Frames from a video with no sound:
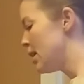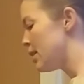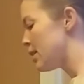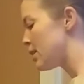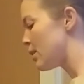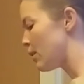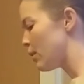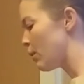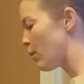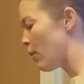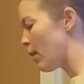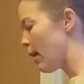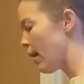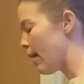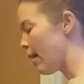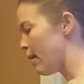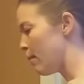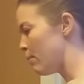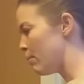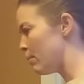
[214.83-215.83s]

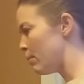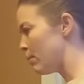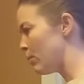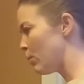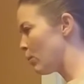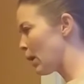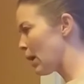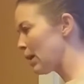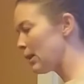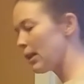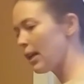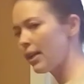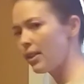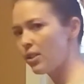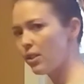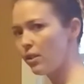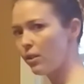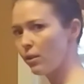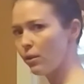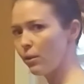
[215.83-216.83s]
So what I like
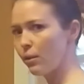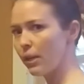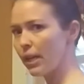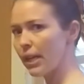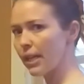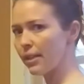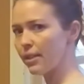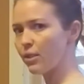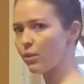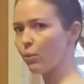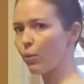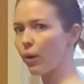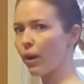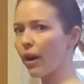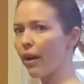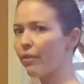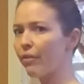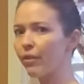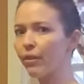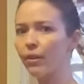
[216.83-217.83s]
to do is
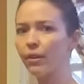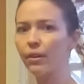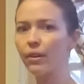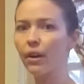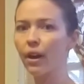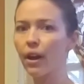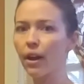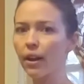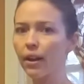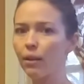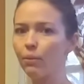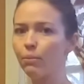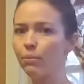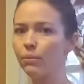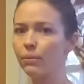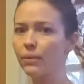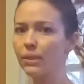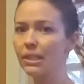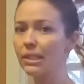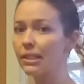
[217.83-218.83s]
wherever
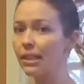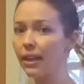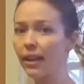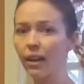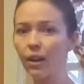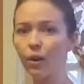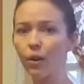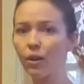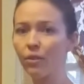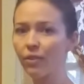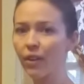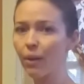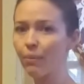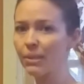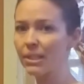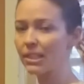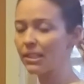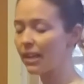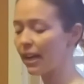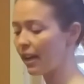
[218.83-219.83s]
I'm sitting or if I'm
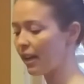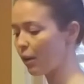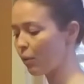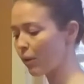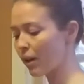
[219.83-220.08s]
standing,